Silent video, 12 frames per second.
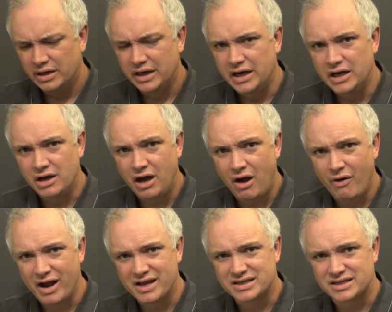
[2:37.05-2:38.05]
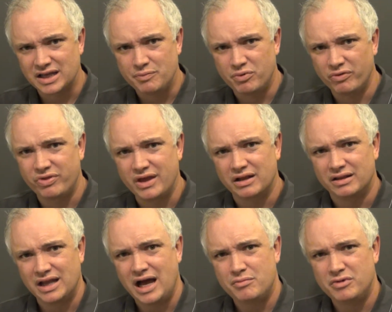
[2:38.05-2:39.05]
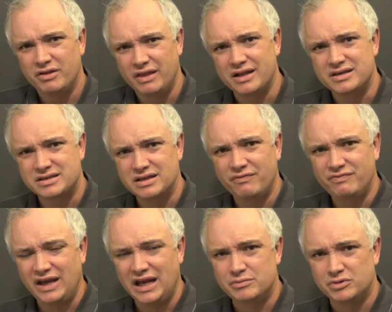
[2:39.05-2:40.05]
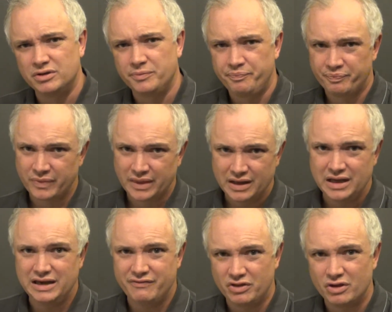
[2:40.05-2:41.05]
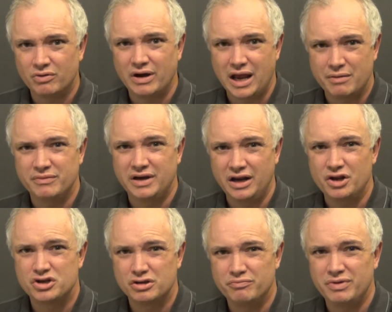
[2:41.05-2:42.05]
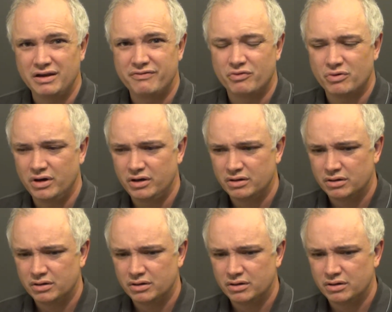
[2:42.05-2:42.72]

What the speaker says: you know how I sleep with the llama, that stuffed animal, even though I am getting too big for it?"